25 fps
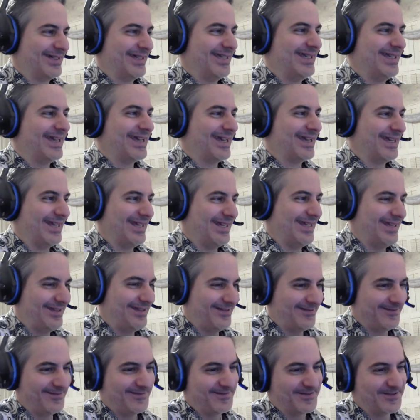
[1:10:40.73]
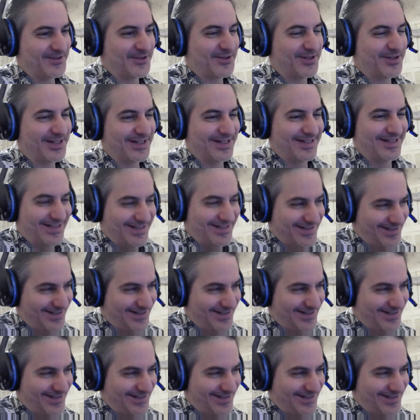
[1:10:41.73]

Giggity. Go ahead.